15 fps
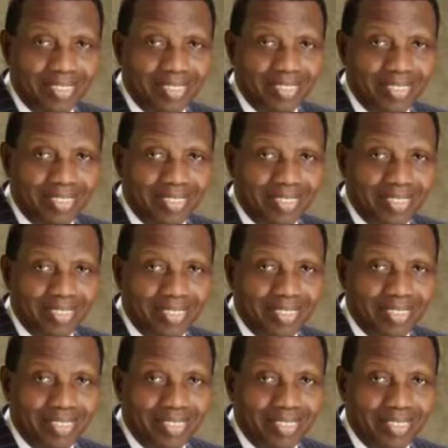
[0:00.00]

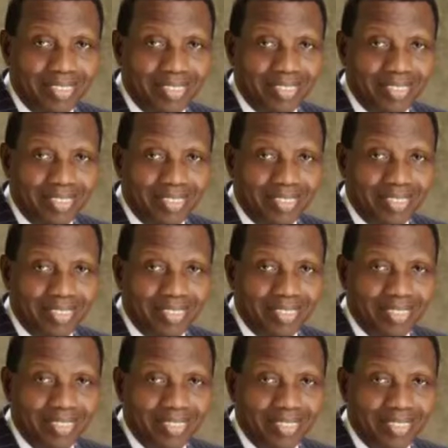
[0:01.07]

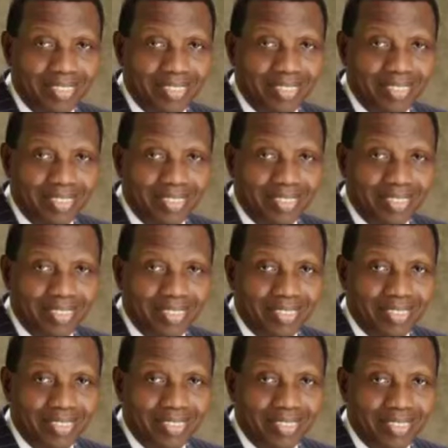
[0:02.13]

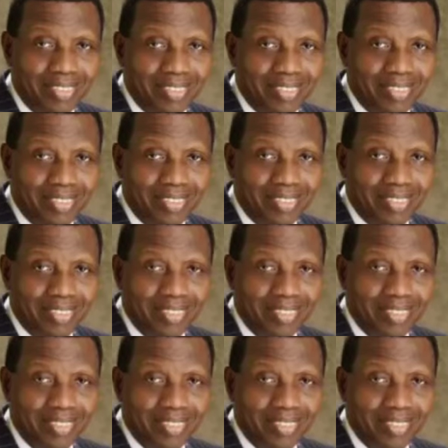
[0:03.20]
This person isn't speaking.